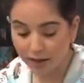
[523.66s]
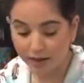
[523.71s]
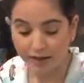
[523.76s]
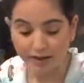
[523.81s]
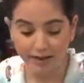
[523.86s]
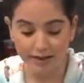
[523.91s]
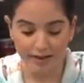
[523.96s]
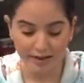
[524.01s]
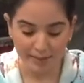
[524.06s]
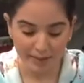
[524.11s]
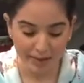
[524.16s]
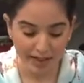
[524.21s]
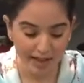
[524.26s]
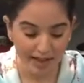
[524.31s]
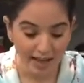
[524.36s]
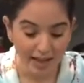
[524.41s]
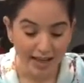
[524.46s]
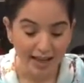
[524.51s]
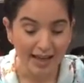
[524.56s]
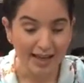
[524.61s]
This
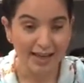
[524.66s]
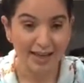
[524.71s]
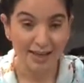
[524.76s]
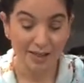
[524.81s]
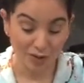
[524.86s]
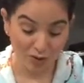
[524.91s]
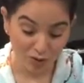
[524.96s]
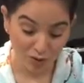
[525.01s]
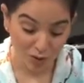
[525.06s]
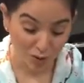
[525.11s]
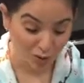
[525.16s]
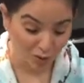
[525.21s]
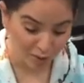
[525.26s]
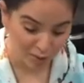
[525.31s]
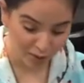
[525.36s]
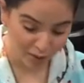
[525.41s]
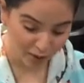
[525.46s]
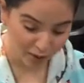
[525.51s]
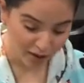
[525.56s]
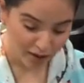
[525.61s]
meat is
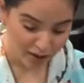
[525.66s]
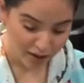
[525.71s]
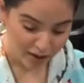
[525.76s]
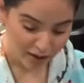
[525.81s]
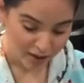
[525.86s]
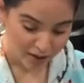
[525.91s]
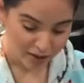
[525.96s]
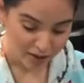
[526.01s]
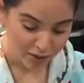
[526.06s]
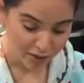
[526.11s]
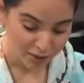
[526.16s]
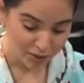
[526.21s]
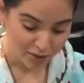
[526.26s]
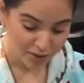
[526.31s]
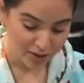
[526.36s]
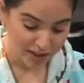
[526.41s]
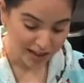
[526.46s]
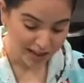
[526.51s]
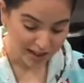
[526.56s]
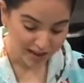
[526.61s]
super
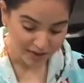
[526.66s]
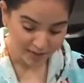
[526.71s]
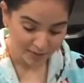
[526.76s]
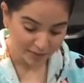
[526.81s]
juicy.